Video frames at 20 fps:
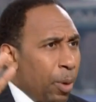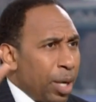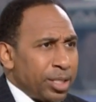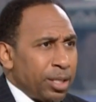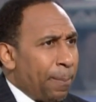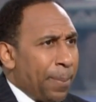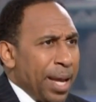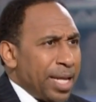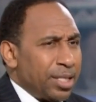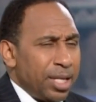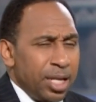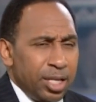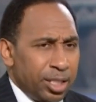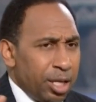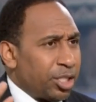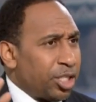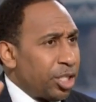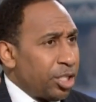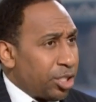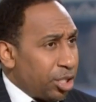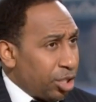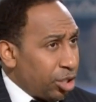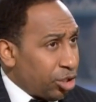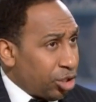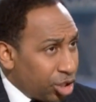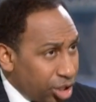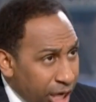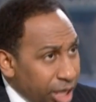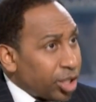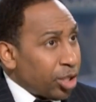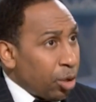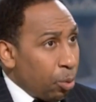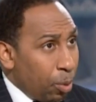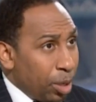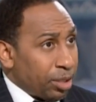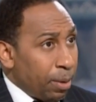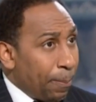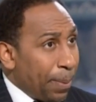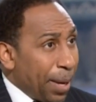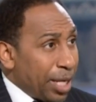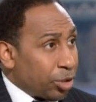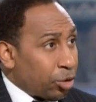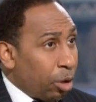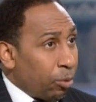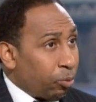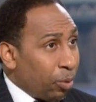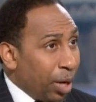It wasn't based. Okay. The decision wasn't based